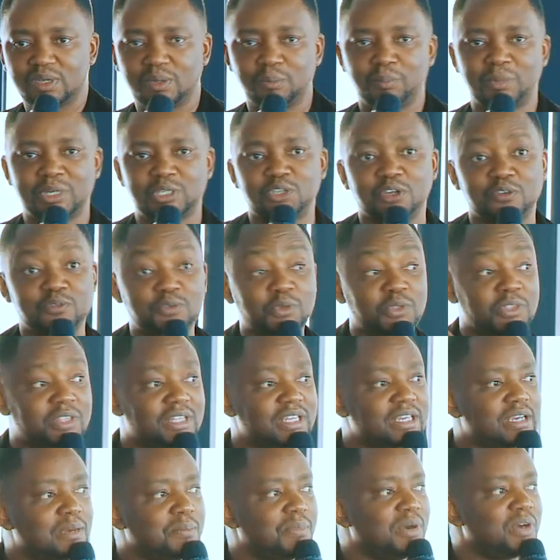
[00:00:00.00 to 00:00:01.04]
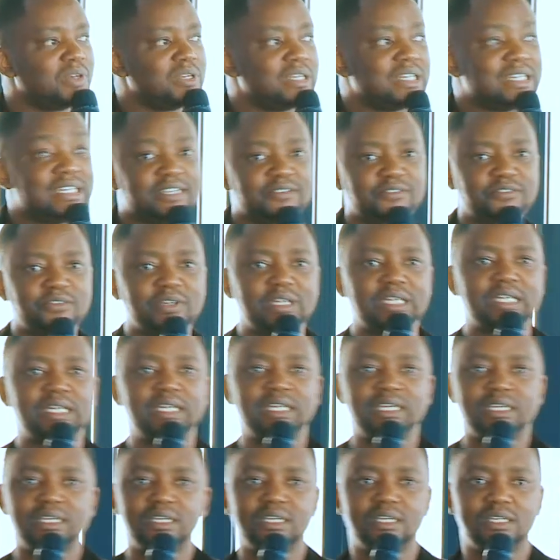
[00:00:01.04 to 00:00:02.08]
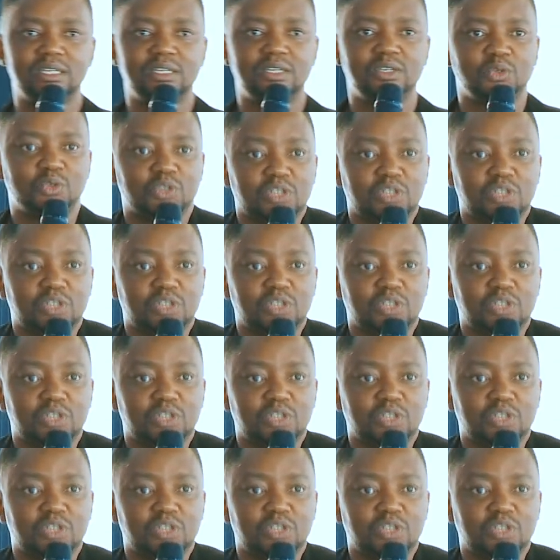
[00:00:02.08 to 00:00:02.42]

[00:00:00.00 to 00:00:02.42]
But you have to think about it differently. You